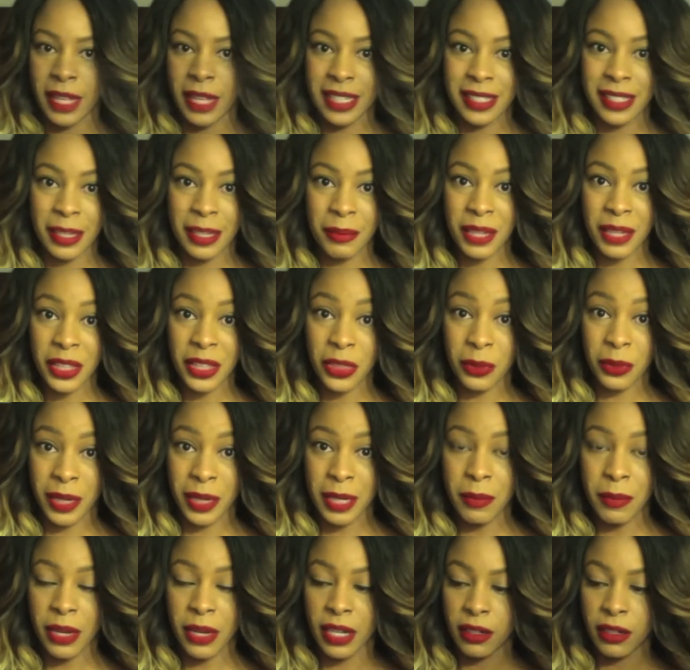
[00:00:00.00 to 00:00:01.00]
sent me
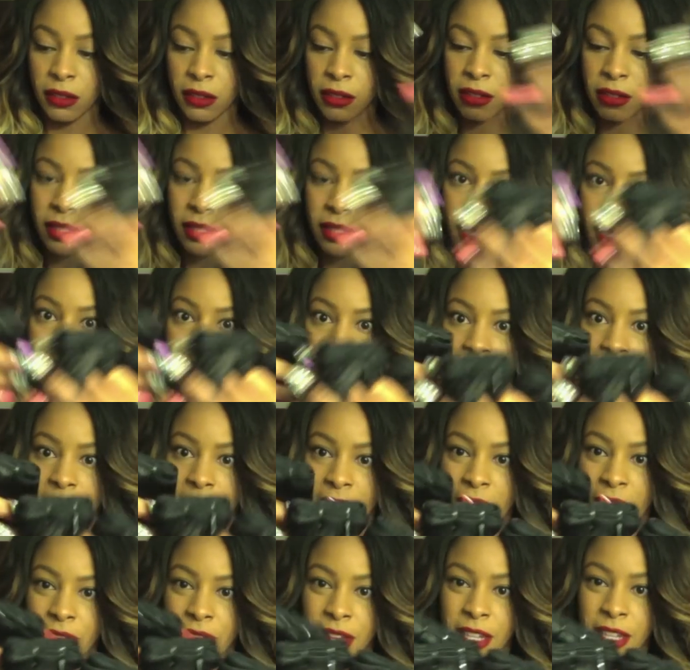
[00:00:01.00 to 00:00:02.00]
three bundles. I
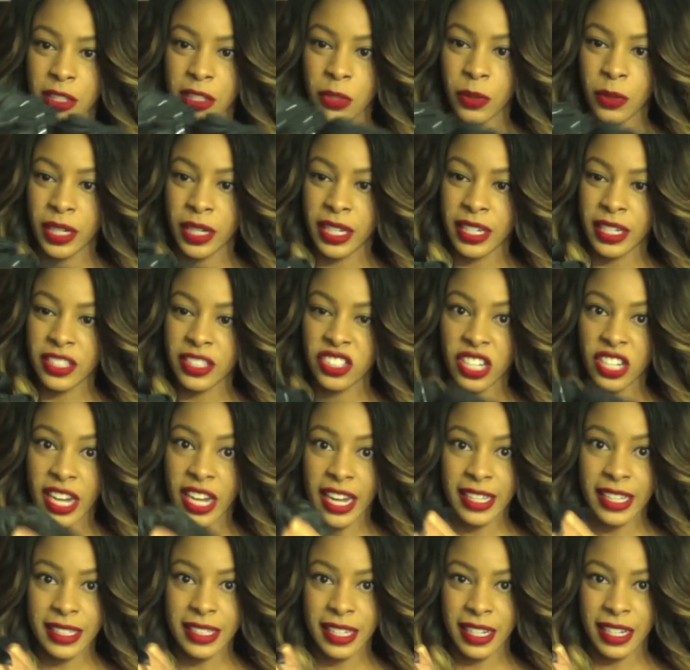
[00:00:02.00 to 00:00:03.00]
have a twenty inch, an
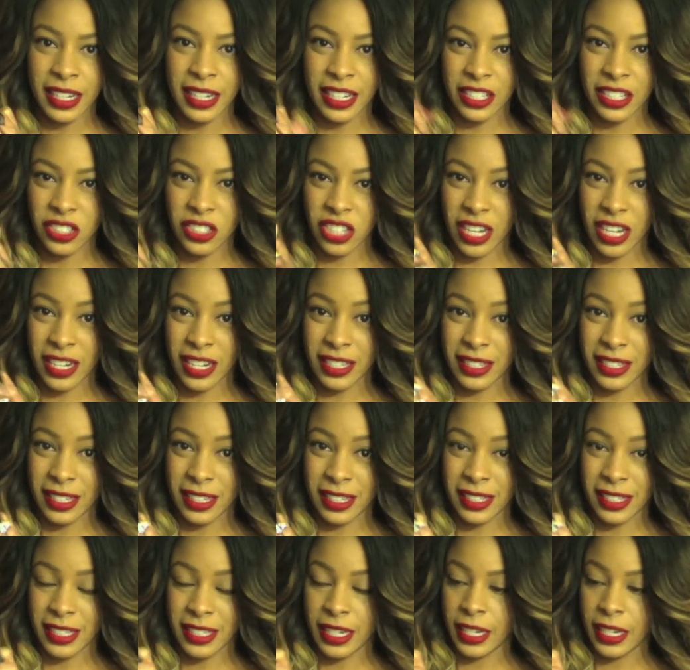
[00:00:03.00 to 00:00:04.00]
eighteen inch, and a
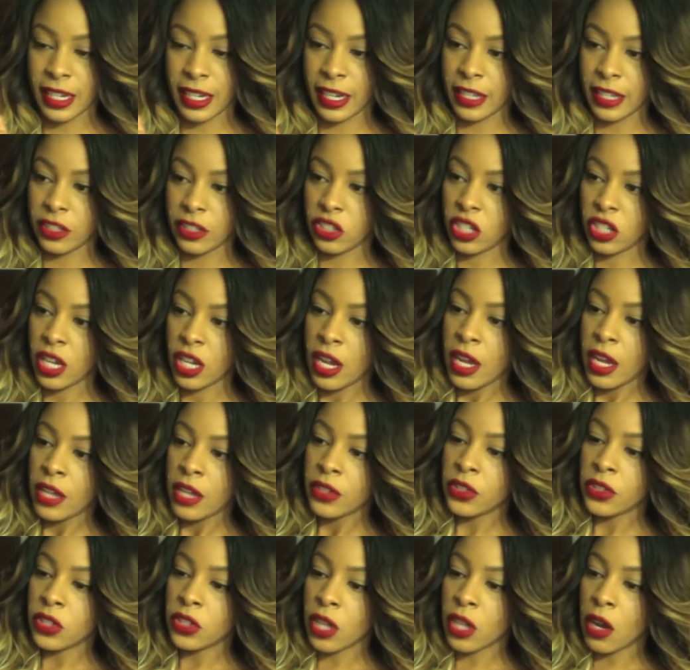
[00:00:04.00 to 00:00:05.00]
sixteen inch.
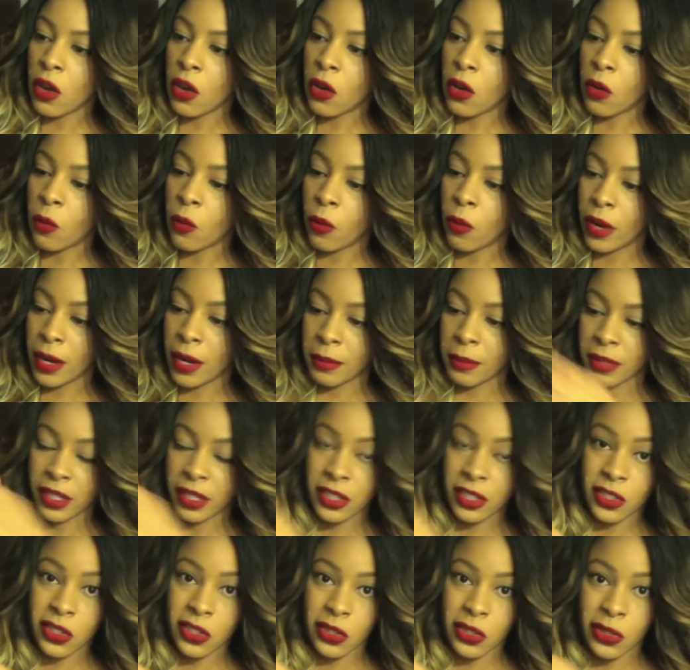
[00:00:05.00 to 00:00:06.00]
So what I'm
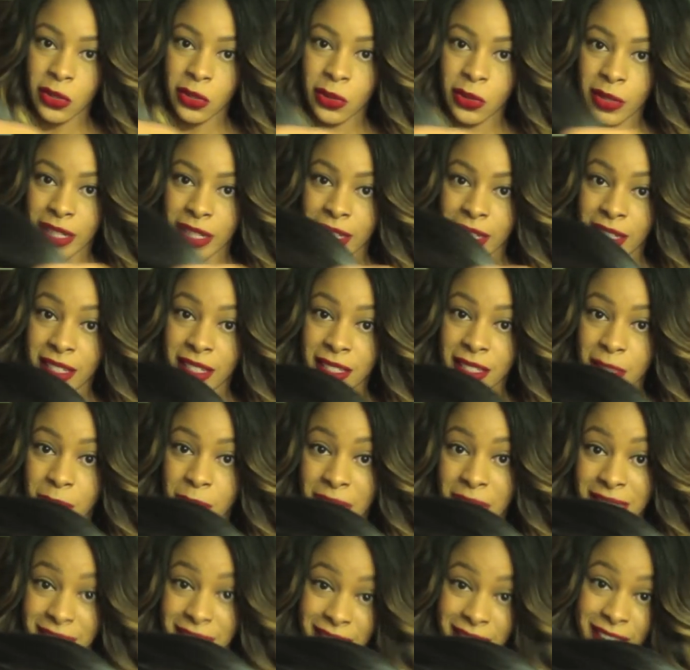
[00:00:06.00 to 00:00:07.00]
going to do is
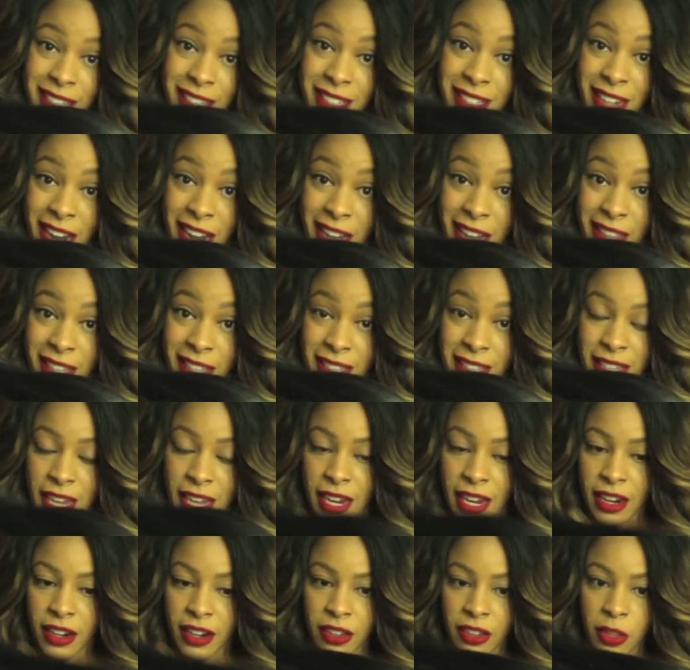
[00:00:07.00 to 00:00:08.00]
basically dye this
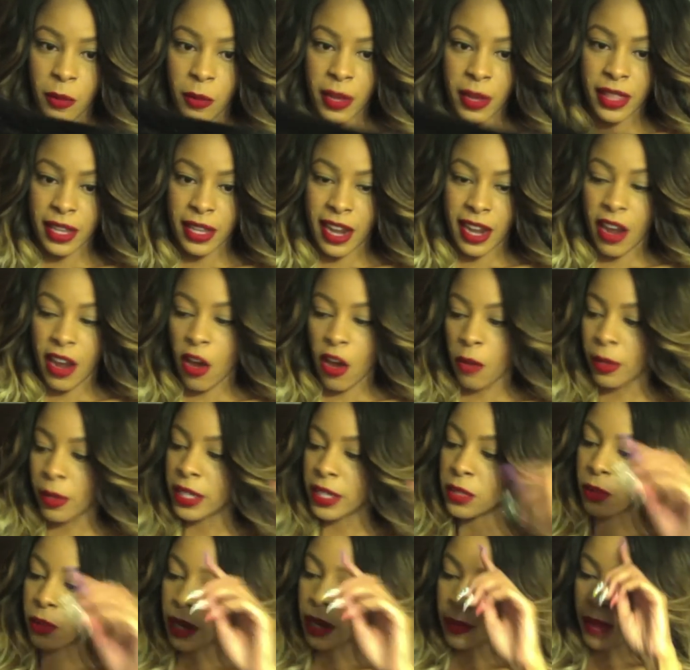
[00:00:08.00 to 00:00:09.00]
hair the way that I
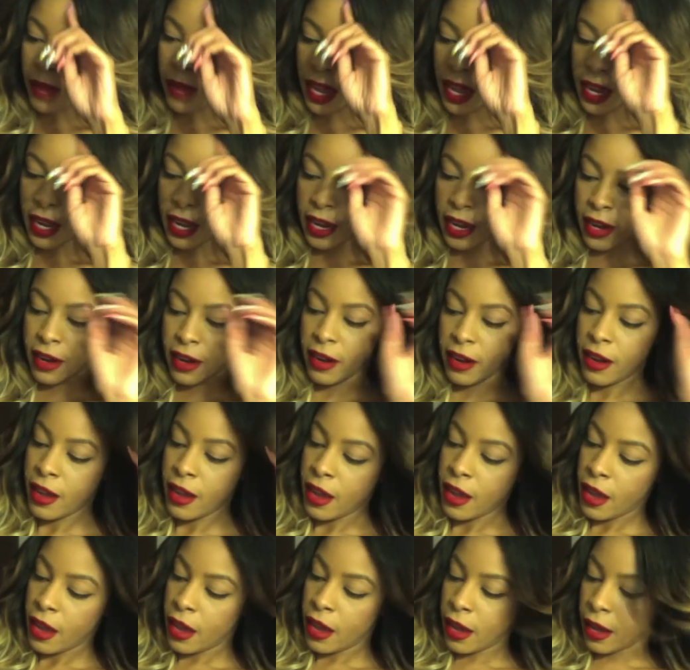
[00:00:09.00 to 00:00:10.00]
always wear my hair.
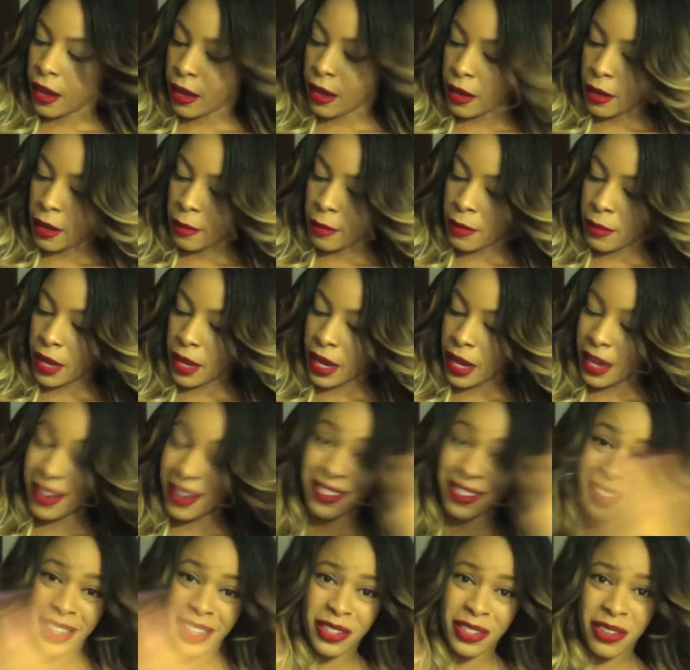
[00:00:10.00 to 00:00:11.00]
Um, and
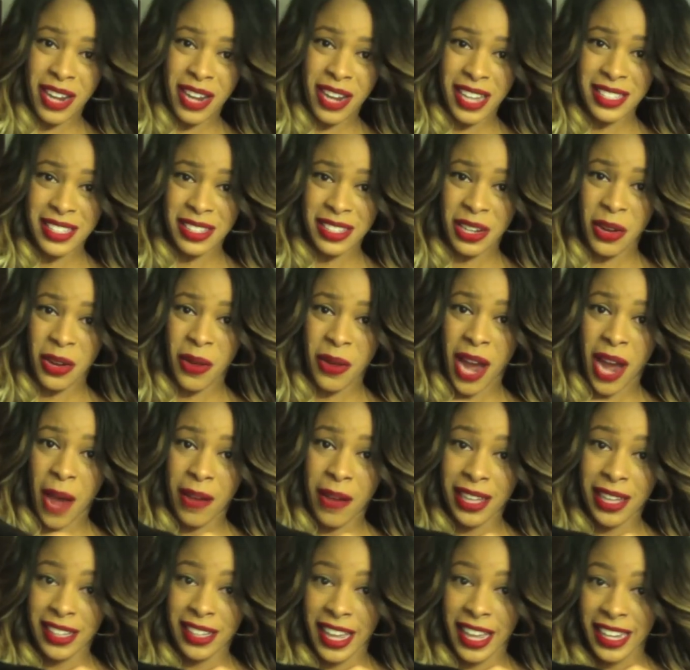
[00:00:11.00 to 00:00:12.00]
let you guys know how I
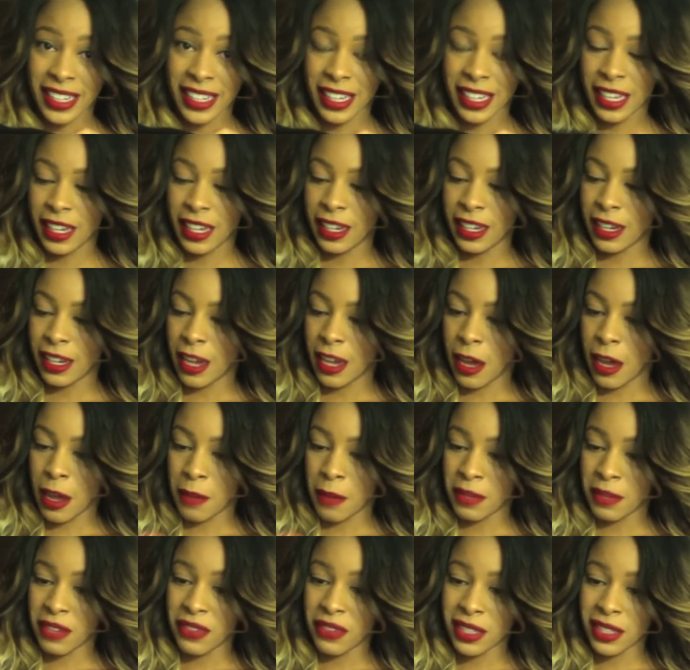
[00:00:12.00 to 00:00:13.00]
like it, um,
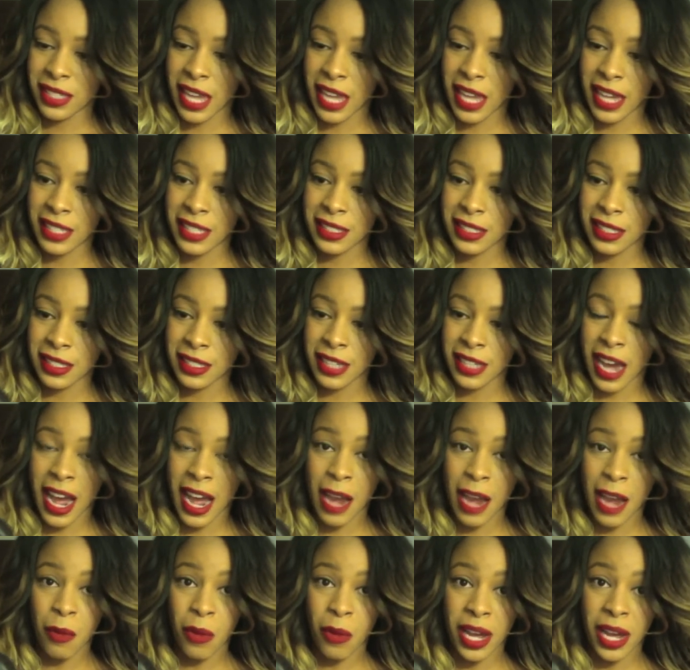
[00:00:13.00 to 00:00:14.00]
if it takes to dye
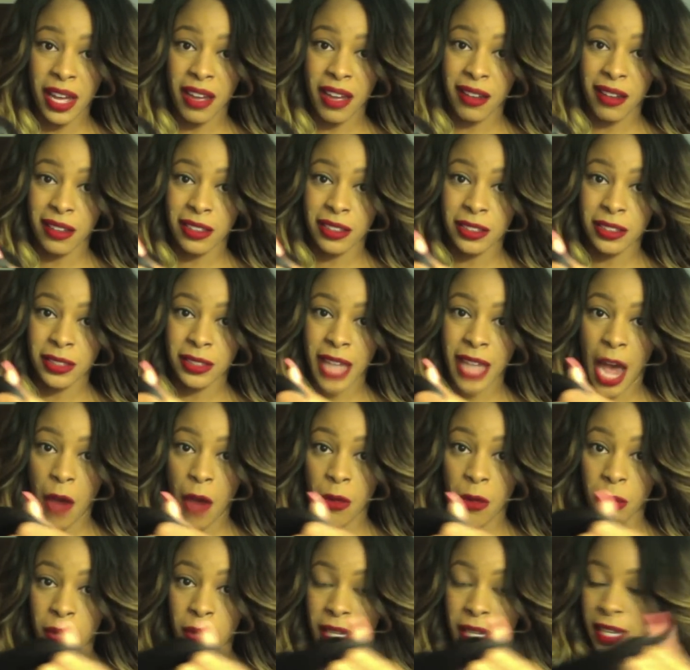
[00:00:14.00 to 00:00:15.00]
well,
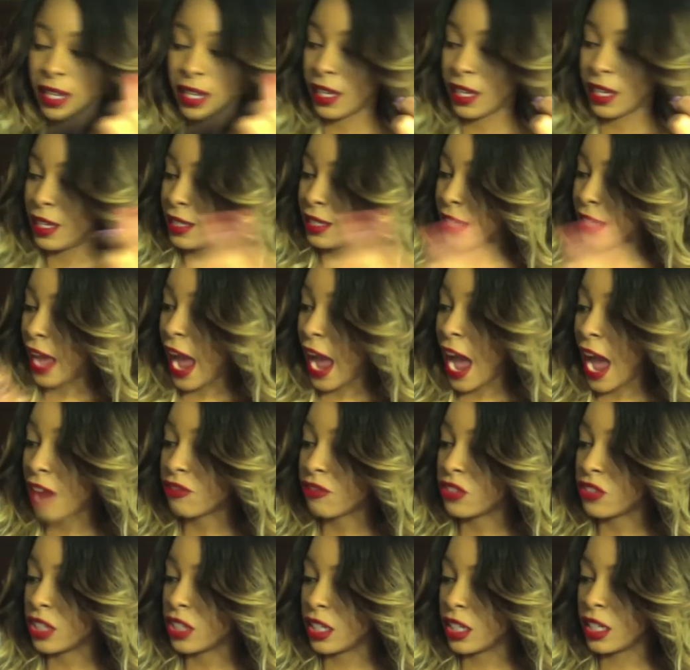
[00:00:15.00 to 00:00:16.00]
how it is
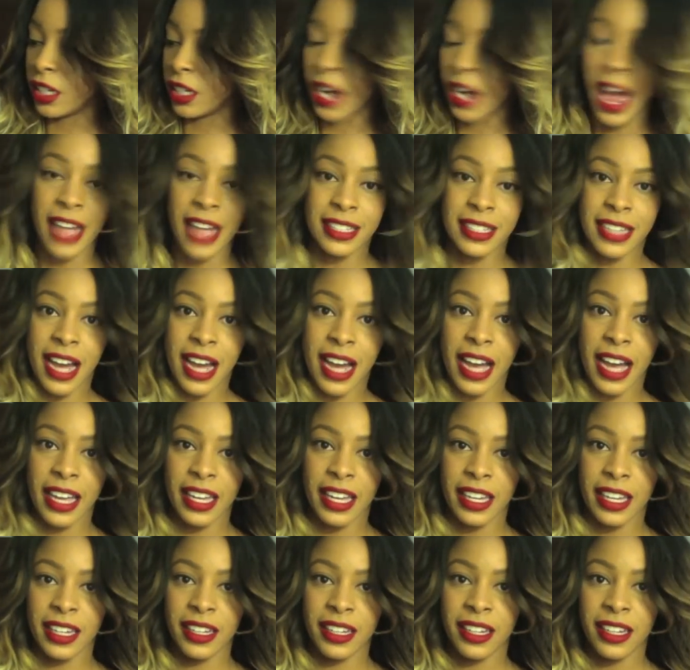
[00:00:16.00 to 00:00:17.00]
after I dye
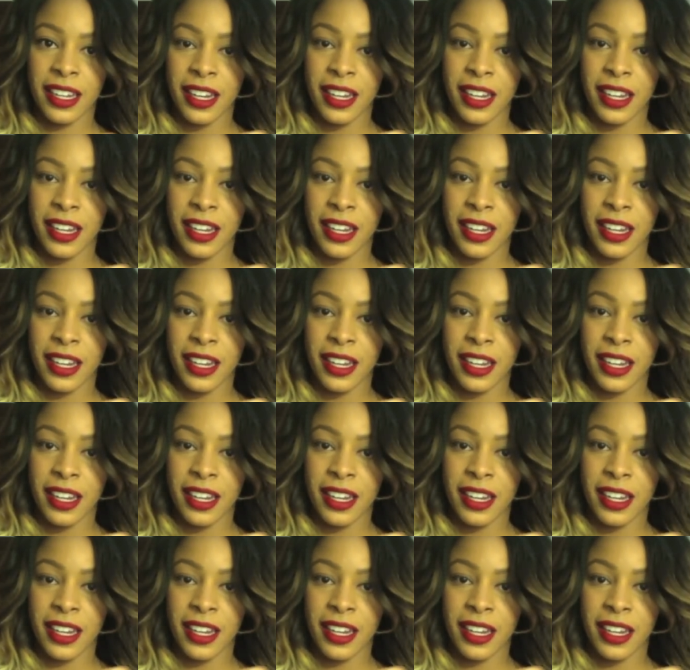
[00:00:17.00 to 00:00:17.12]
it.